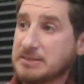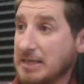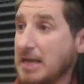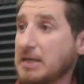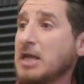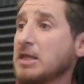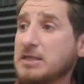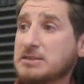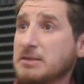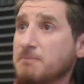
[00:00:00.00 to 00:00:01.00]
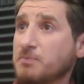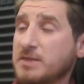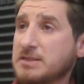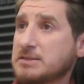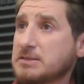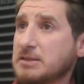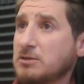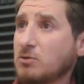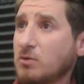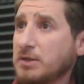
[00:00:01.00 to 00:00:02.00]
Again, these
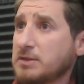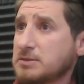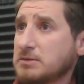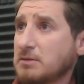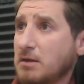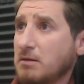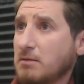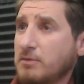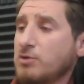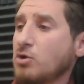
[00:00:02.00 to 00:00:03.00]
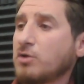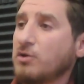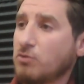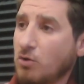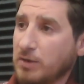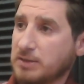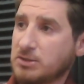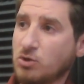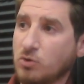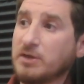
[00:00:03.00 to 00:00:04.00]
lawyers, they're not their lawyers. They're
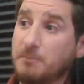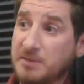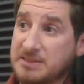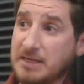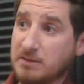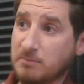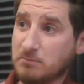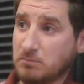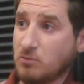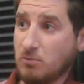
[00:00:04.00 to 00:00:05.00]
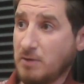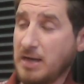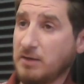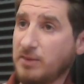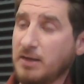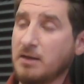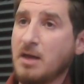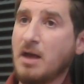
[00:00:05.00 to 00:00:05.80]
not going to represent them or anything.